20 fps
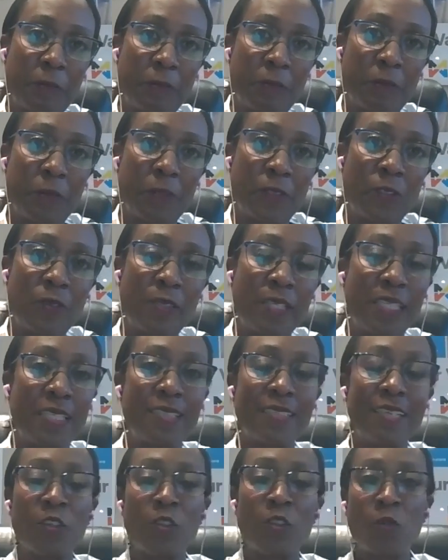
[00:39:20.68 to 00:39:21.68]
So ladies,
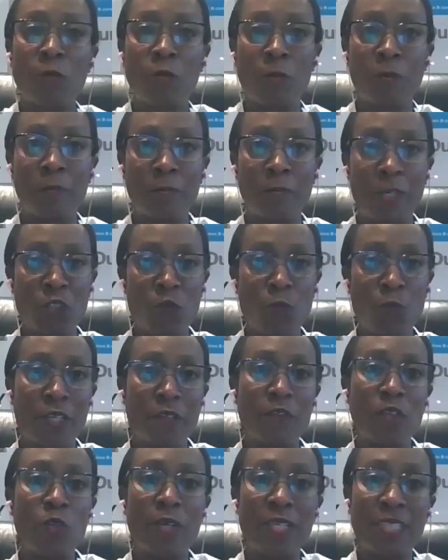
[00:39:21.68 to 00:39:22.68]
I don't know which one
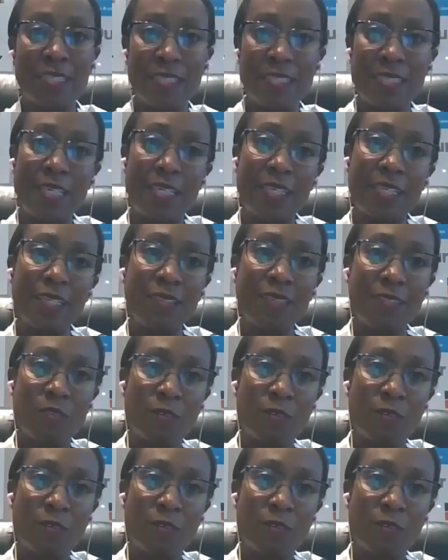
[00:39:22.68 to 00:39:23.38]
of you want to take it.